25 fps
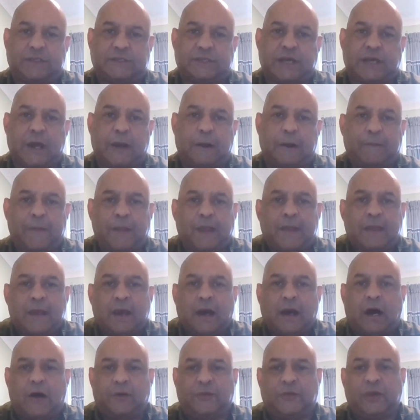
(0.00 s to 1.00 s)
So
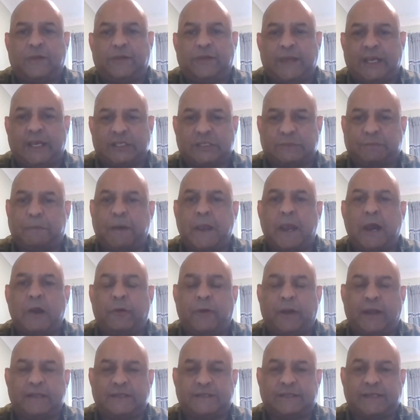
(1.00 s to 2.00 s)
I think the
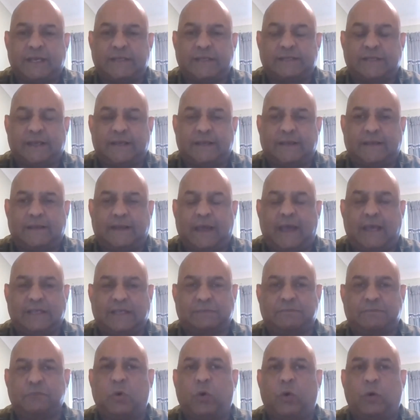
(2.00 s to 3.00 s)
experience
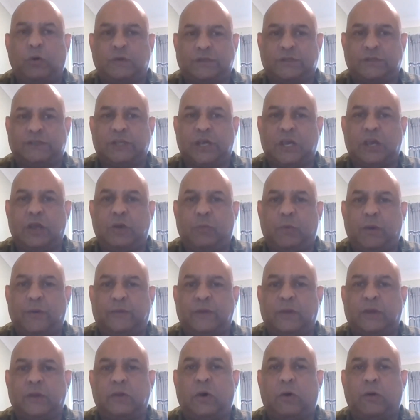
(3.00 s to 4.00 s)
is more to do
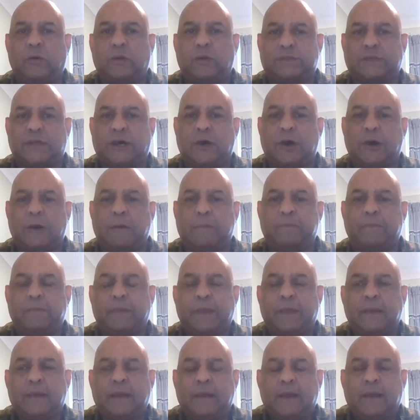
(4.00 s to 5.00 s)
with the long-term
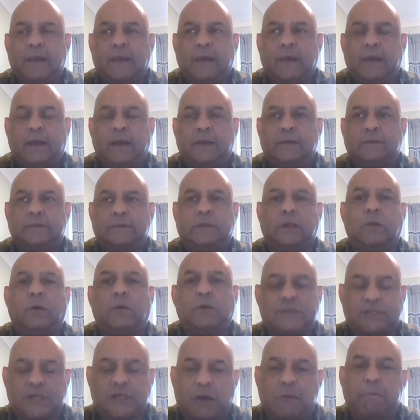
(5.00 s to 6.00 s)

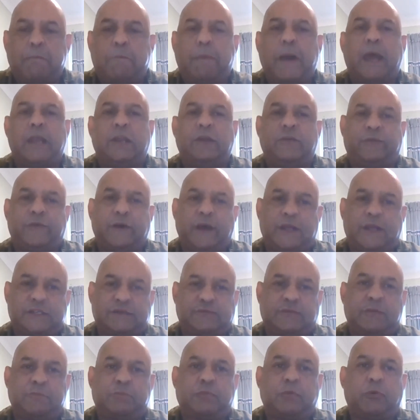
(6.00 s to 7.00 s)

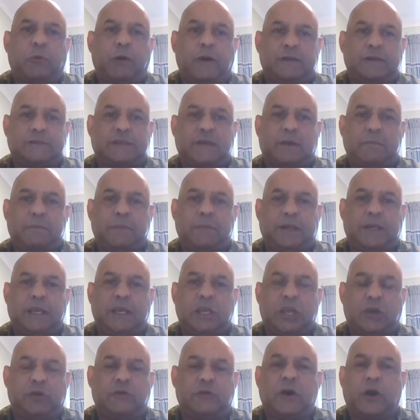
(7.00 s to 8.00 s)
benefits of employing
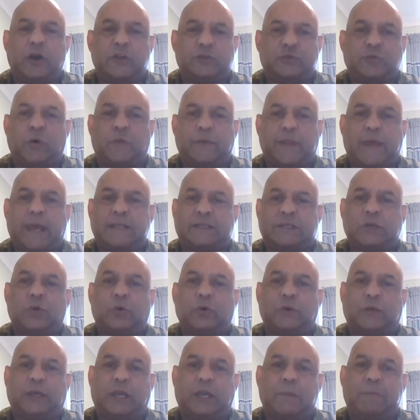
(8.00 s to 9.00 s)
somebody who knows what they're
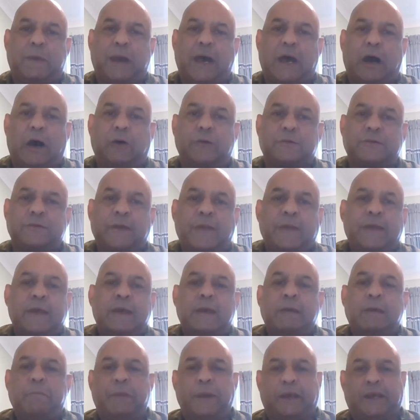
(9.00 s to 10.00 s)
talking about,
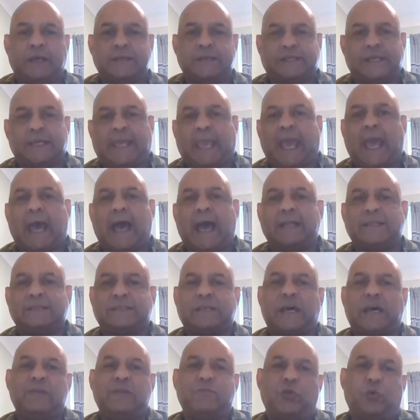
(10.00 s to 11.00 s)
because it can
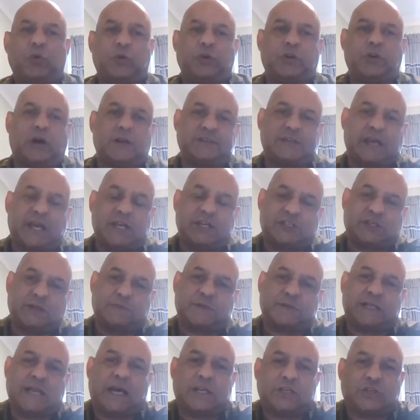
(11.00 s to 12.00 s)
save
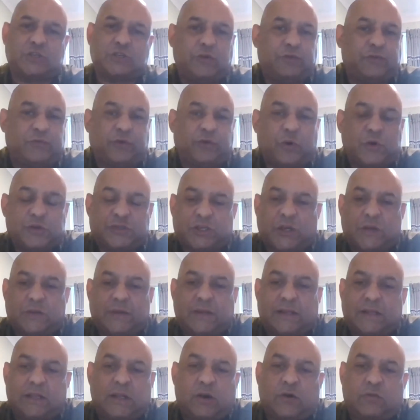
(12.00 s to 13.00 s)
organisations an absolute
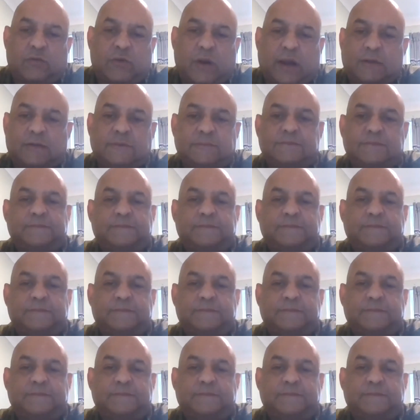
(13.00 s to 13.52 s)
fortune in the long run.